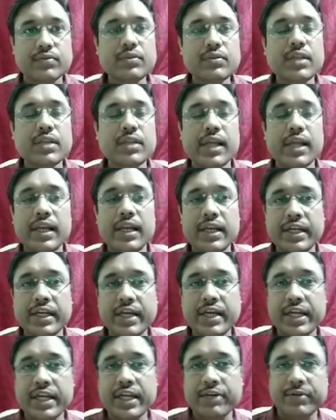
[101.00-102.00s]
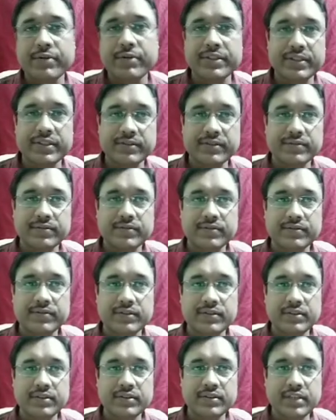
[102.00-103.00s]
linear equation.
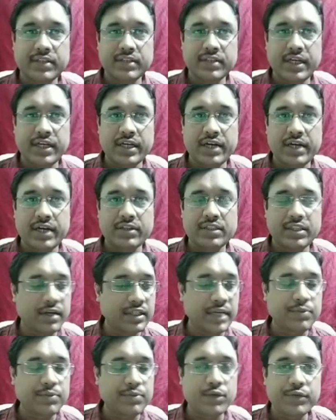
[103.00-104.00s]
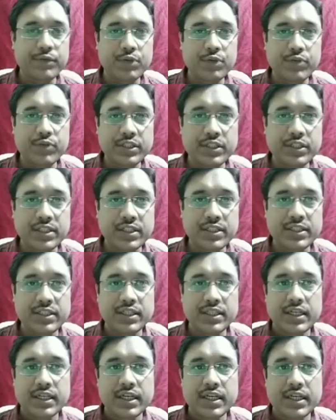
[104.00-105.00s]
There are several types of equations:
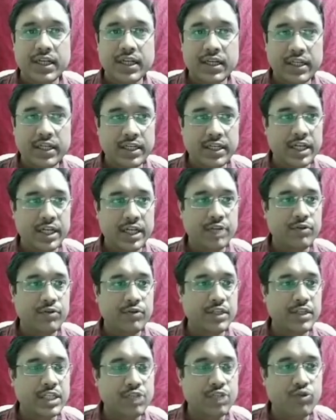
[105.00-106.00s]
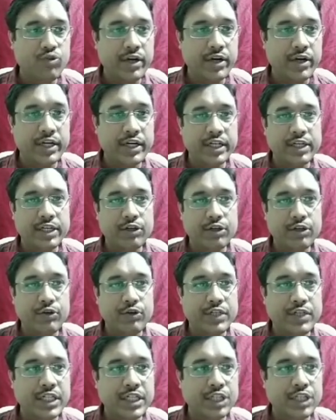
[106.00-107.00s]
linear equation, quadratic
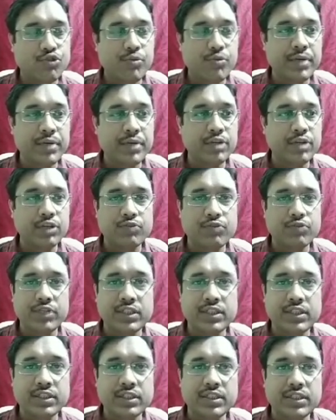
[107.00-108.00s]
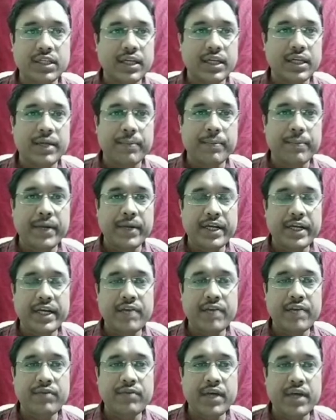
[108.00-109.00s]
equation, cubic equations, but here
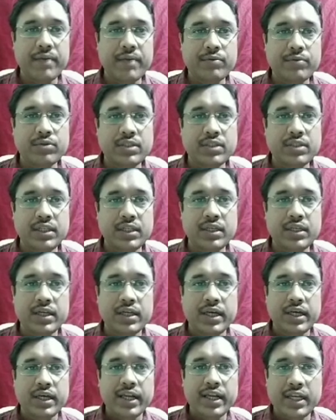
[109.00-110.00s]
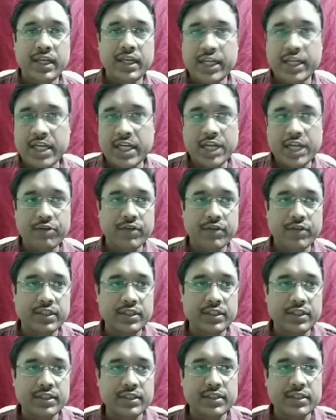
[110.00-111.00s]
we have to see linear
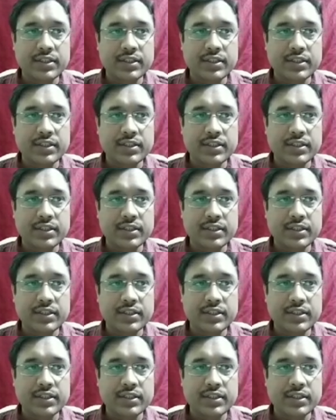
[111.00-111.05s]
equations.